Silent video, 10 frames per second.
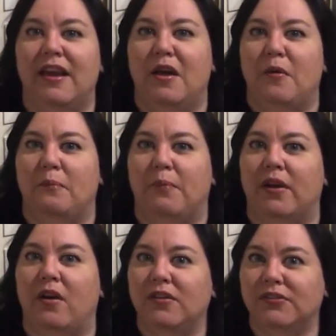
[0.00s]
but
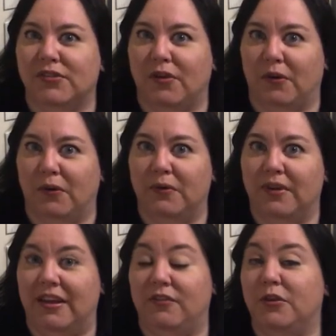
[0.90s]
also, if
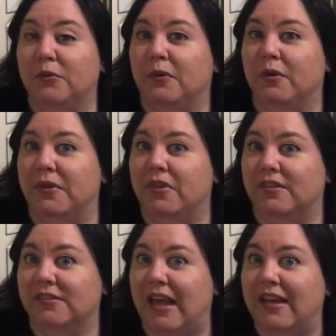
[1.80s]
you were with us
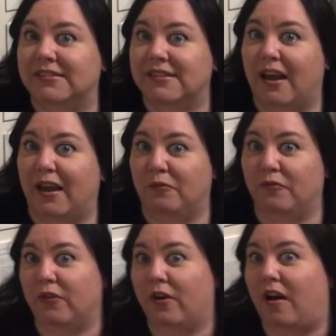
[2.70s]
last time for
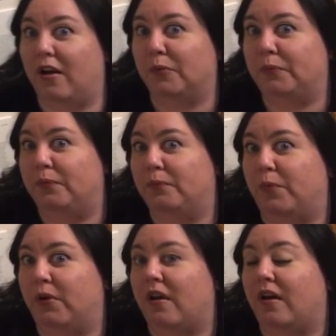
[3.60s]
our book
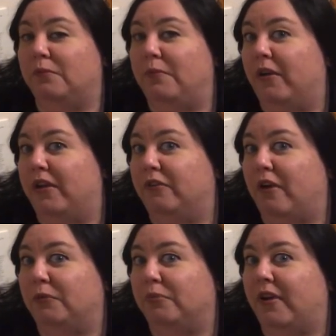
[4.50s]
on Mary Grand
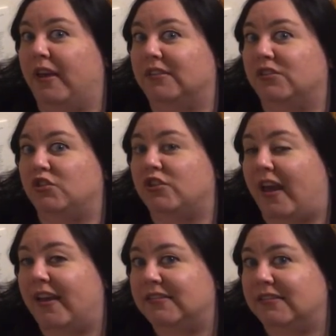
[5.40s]
Pré's chess
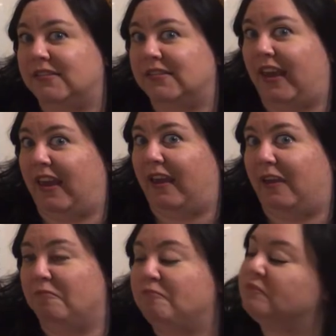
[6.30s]
game,